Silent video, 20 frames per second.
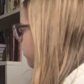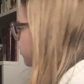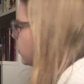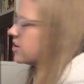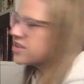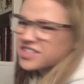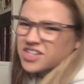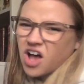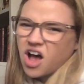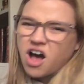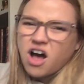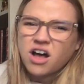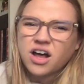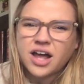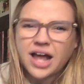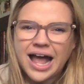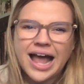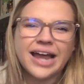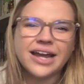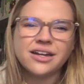where it's all
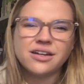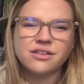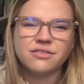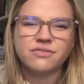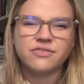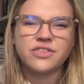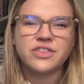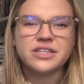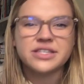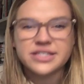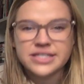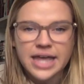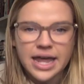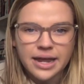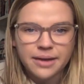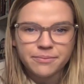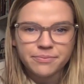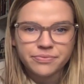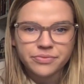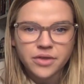kind of the
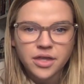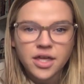same.